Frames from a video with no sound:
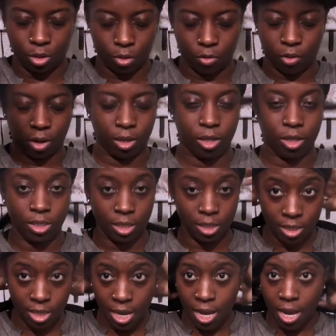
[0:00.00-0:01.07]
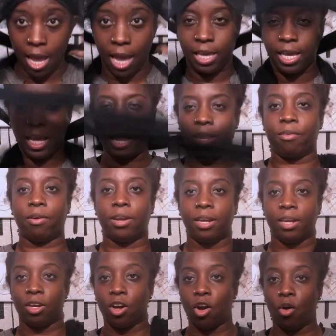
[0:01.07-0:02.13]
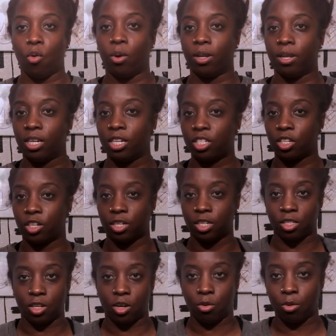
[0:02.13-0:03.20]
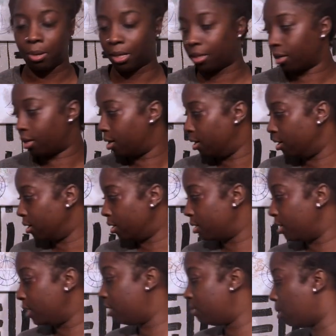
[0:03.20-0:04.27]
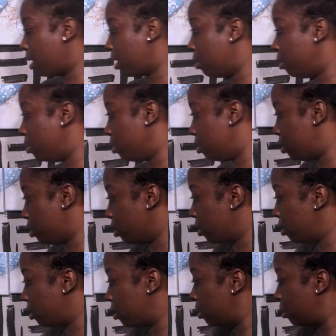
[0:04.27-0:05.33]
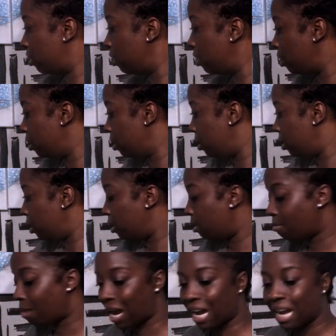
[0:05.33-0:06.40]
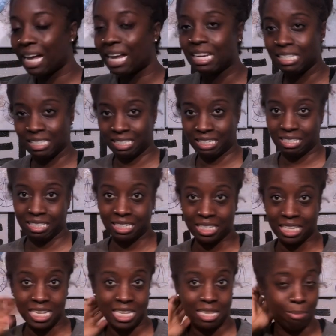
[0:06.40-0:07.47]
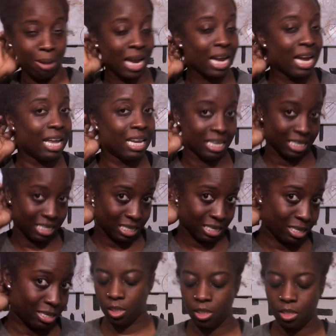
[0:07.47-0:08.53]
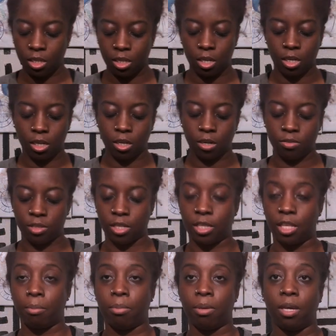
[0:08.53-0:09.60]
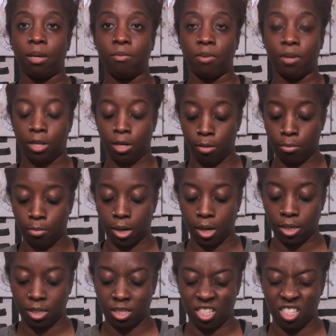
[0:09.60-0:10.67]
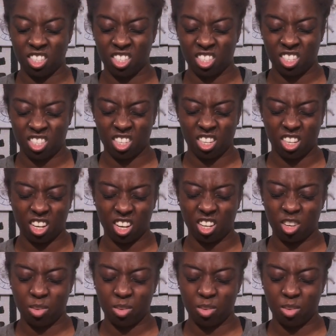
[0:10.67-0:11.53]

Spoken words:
follow your sis. And y'all already know when this shirt is on, we about to color. This is my color shirt. My color shirt. These are the gloves that they be giving in the boxes, the color